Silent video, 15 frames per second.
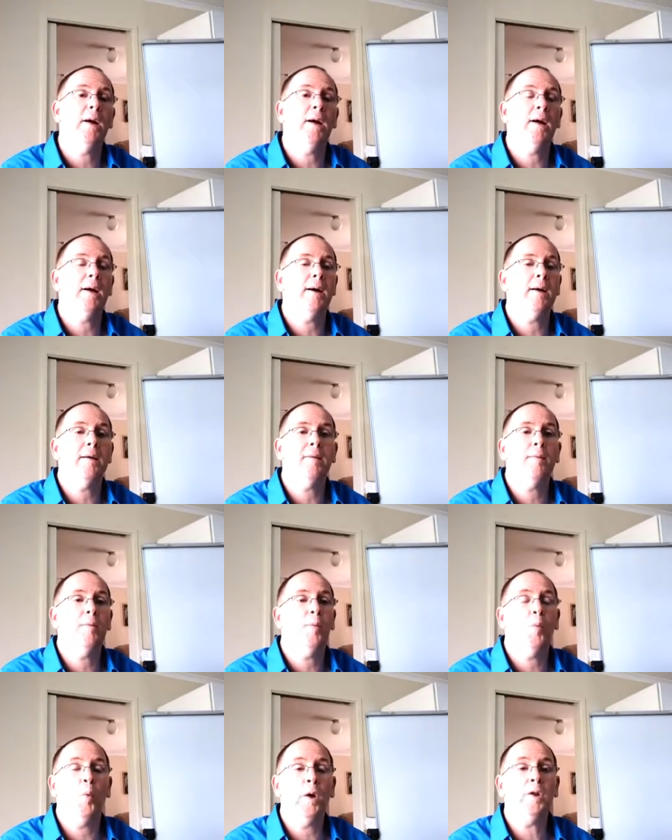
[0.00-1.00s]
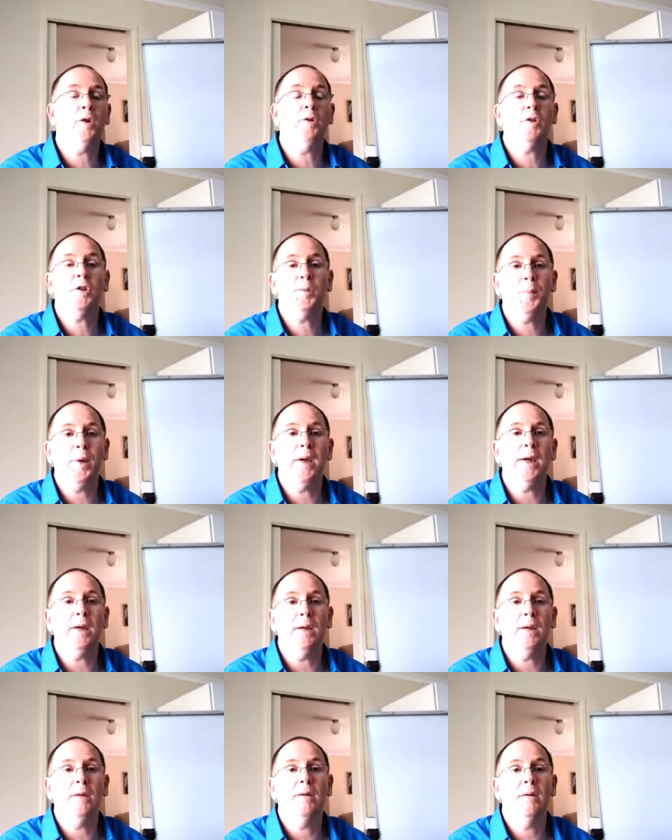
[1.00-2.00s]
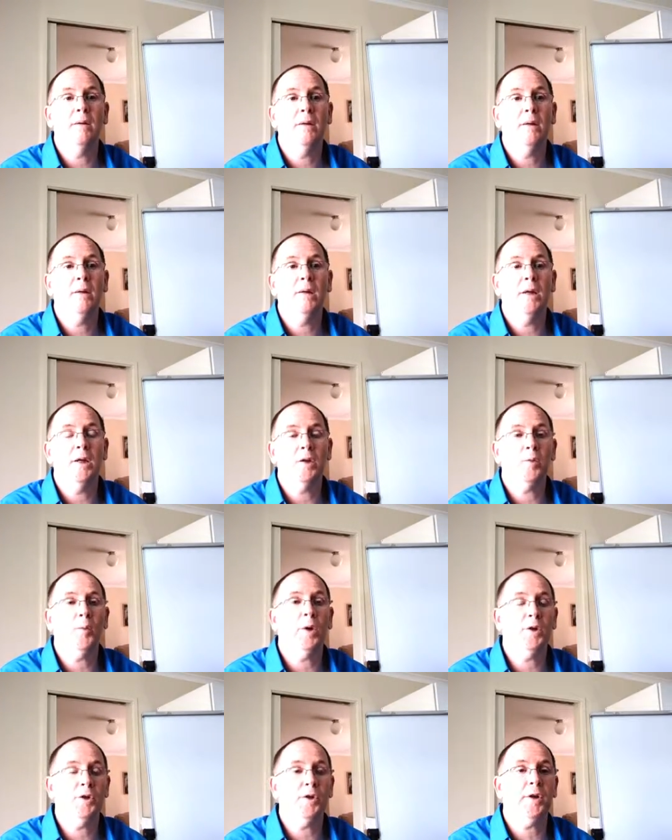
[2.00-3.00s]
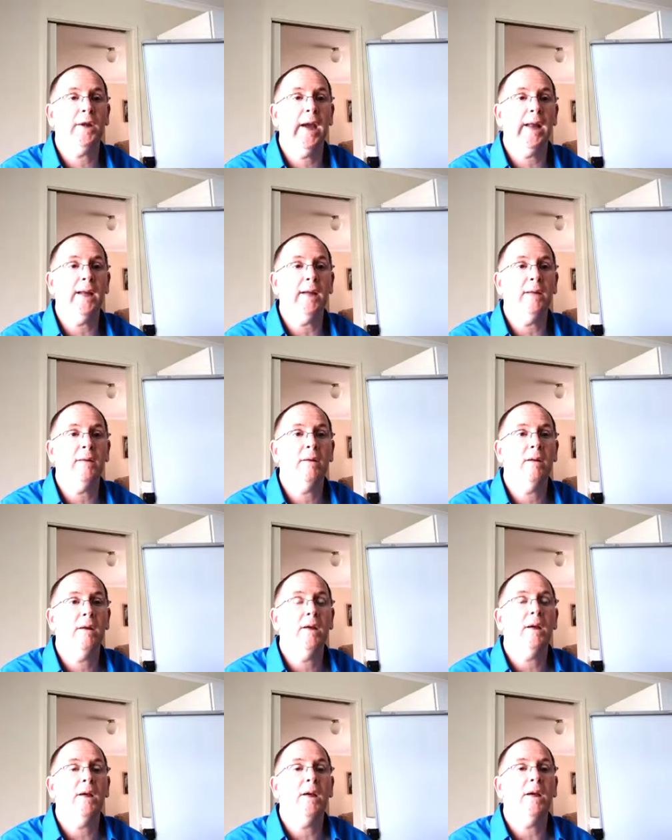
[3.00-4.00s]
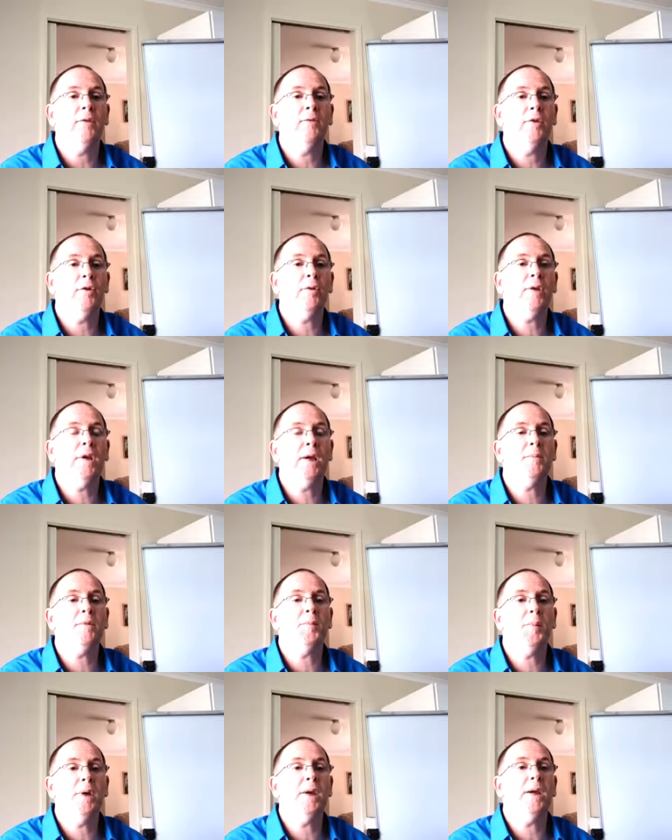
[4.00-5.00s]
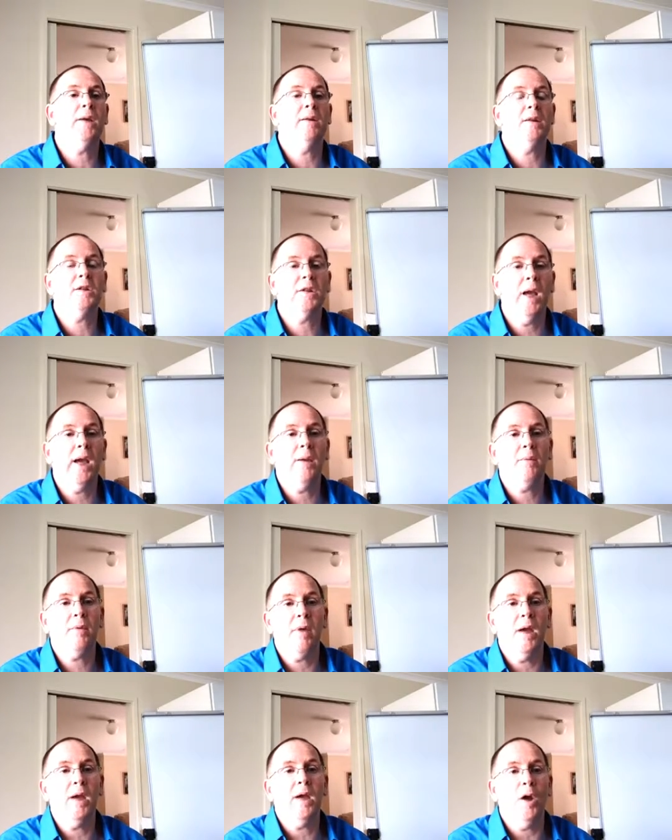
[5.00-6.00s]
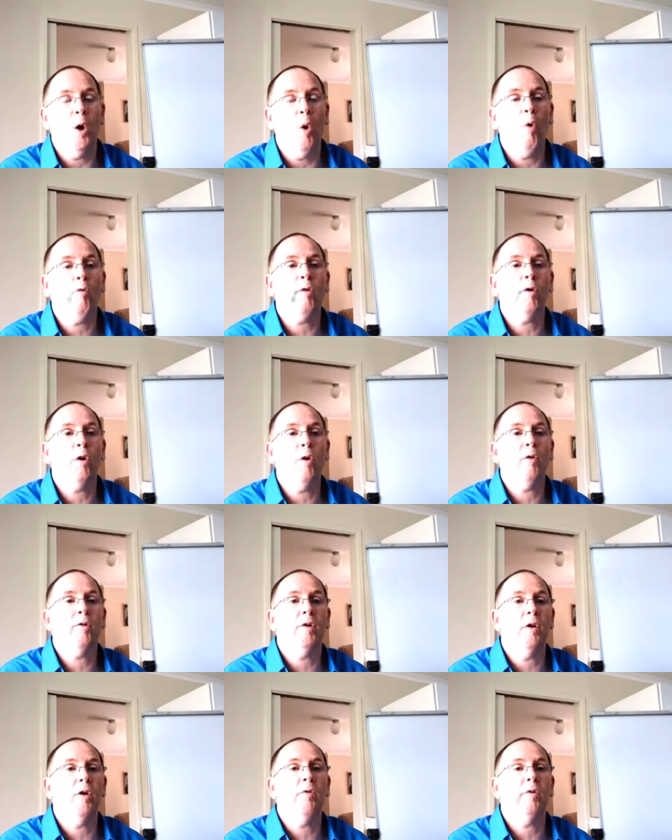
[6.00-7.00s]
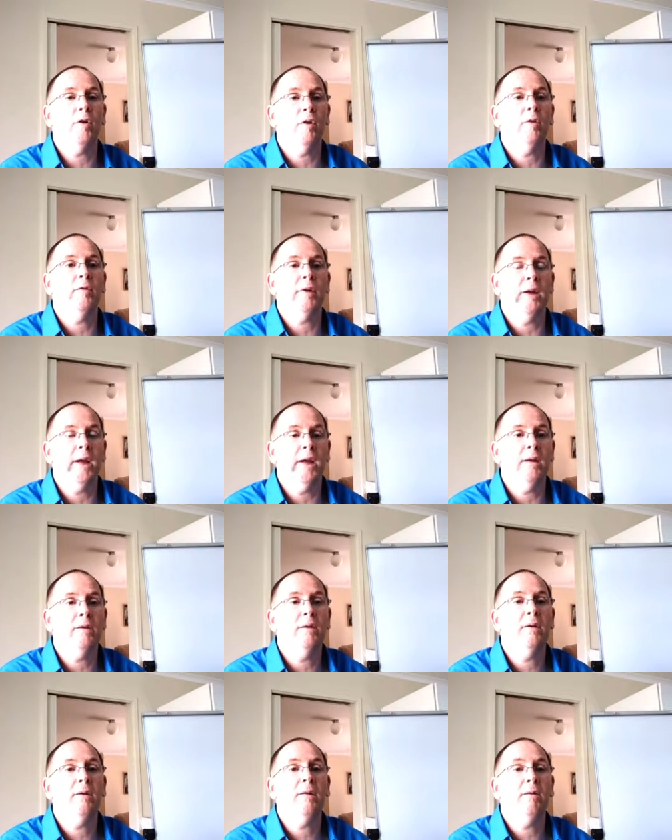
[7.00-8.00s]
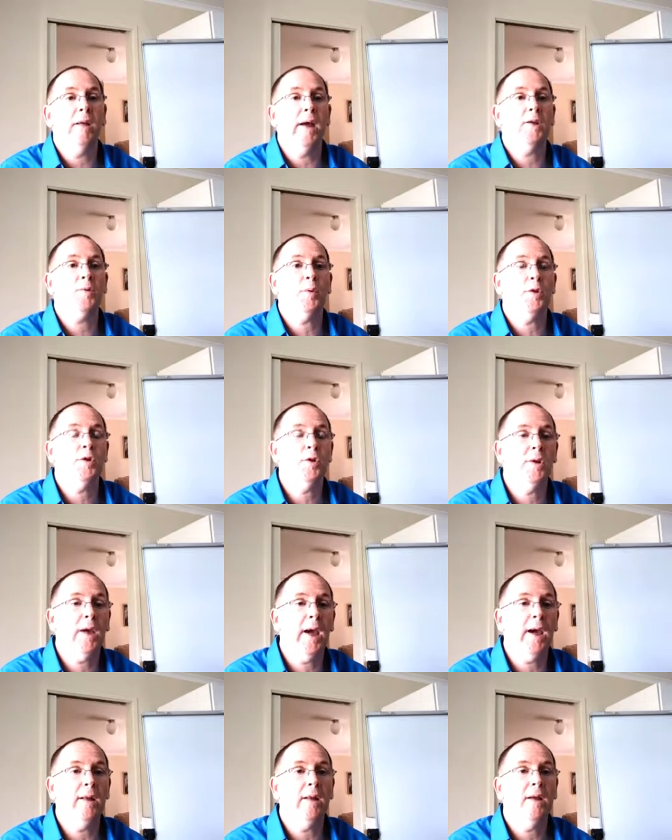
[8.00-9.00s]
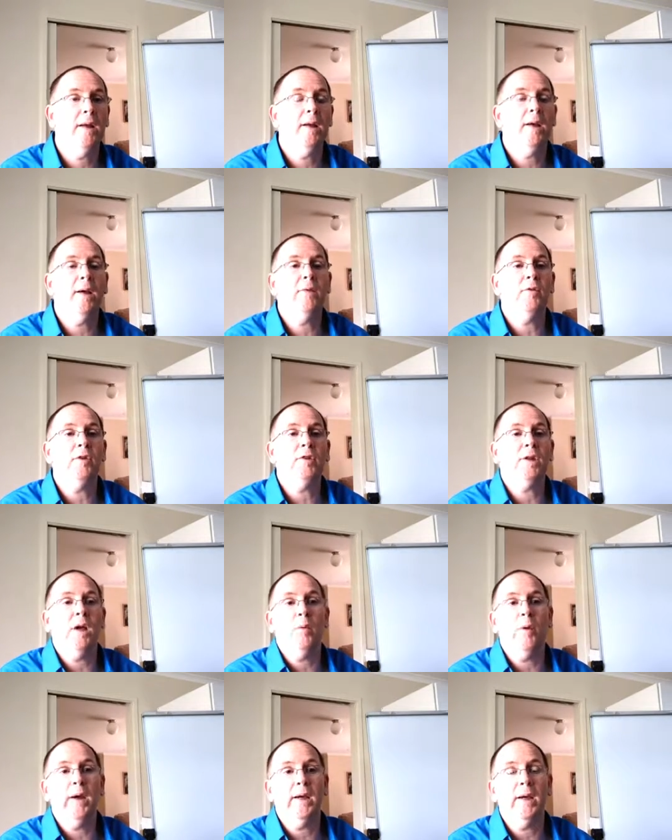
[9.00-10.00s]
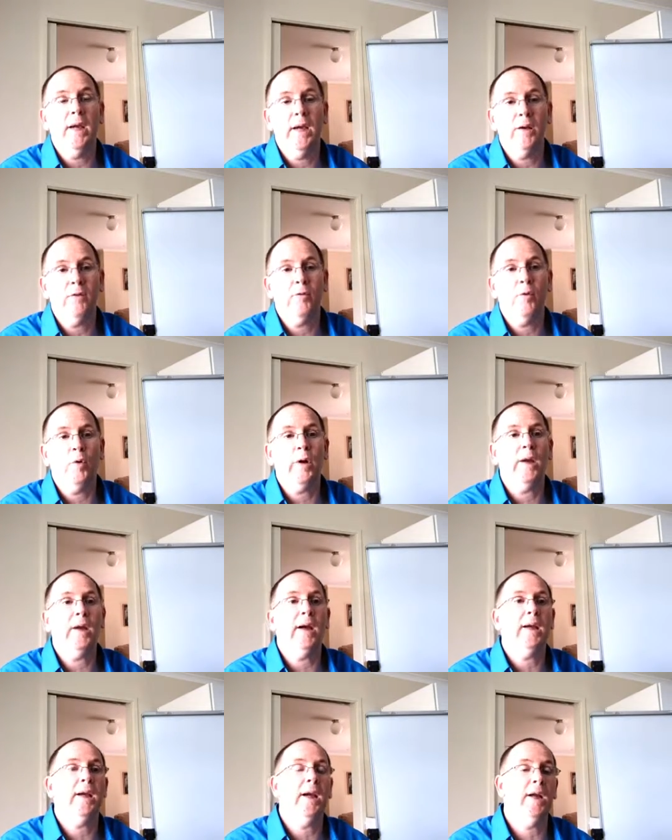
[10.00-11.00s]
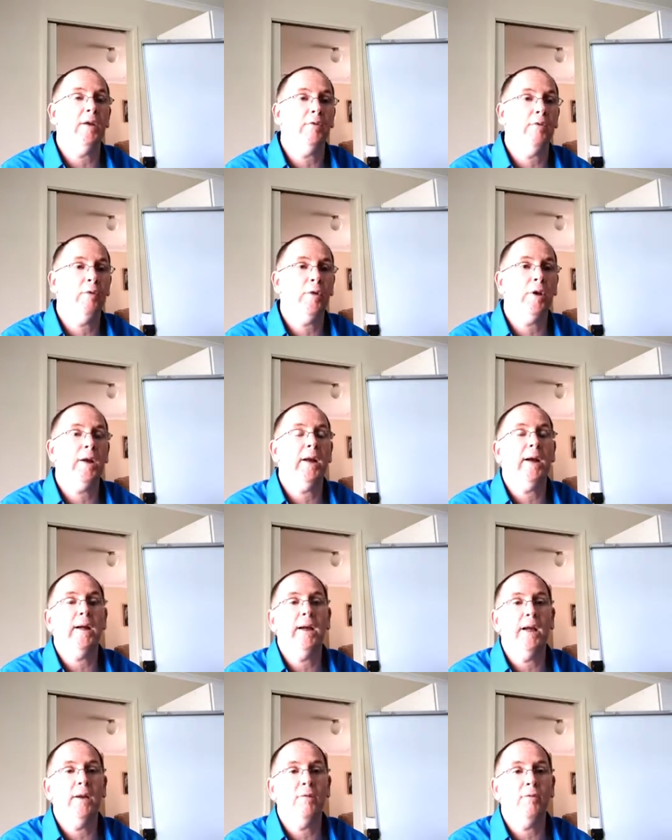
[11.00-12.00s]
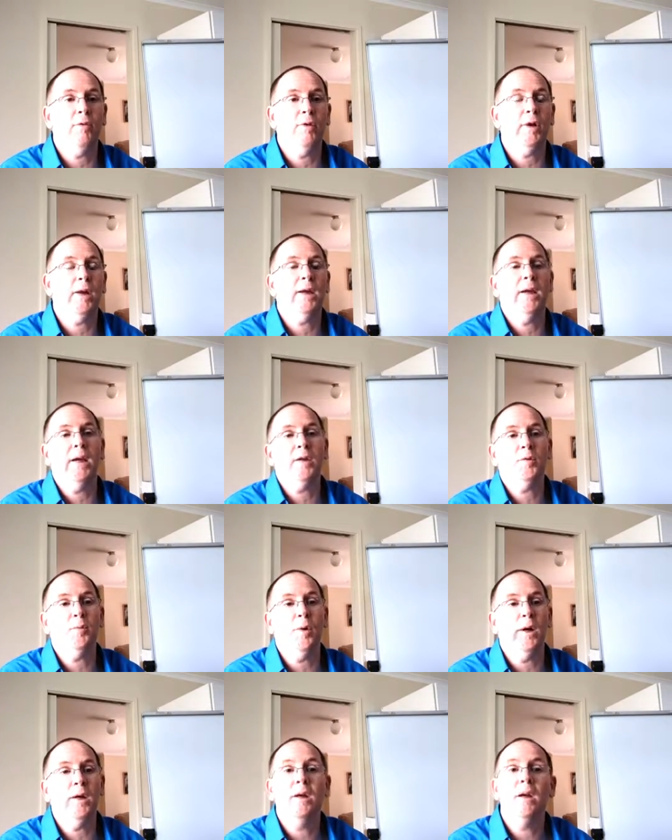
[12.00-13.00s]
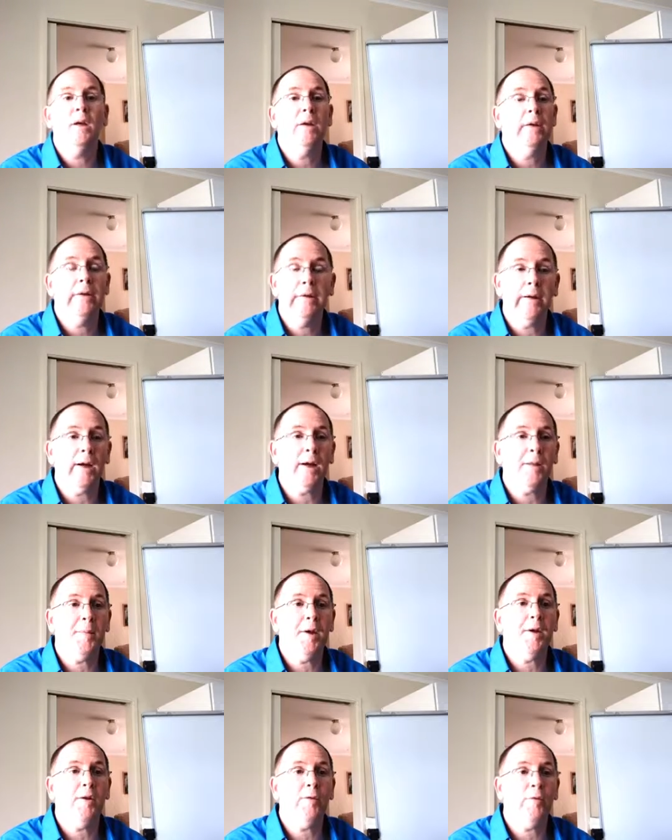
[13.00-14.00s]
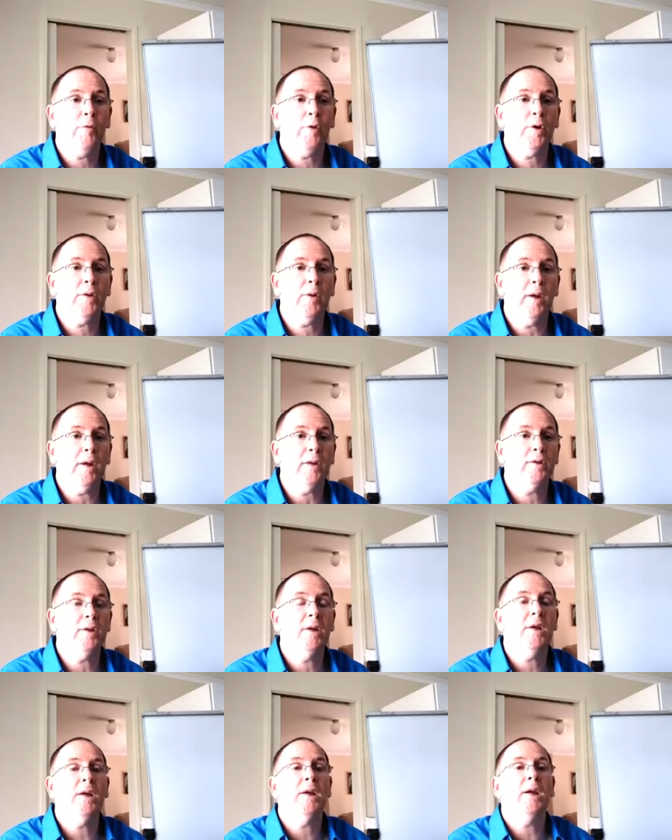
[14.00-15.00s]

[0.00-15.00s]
Uh, what you speak is what you're getting. If you keep speaking the same thing over and over and over and over again, that's what you get. If you say, well, I can't afford it, I can't afford it, I can't afford it, guess what? You're not going to be able to afford things.